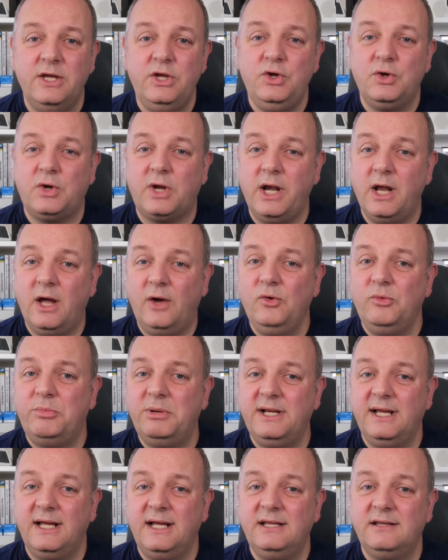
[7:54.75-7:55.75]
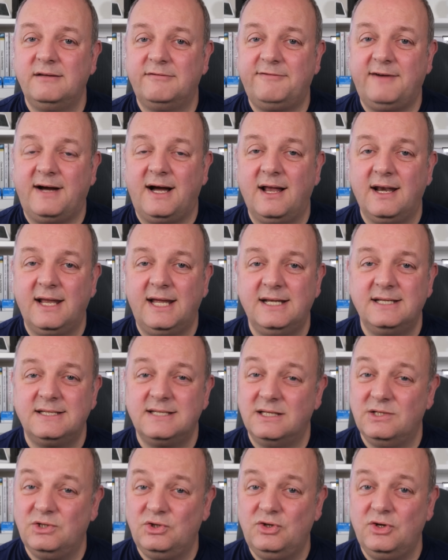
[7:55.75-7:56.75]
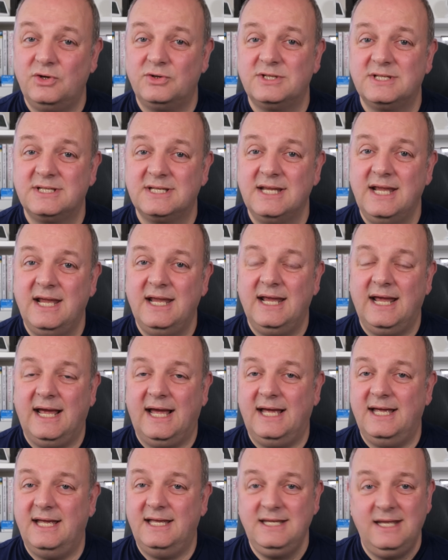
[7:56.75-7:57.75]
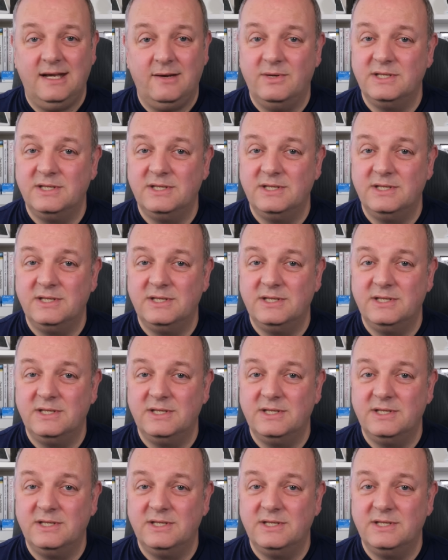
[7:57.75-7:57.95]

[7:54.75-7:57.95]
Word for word: You can open it in the file editor just at a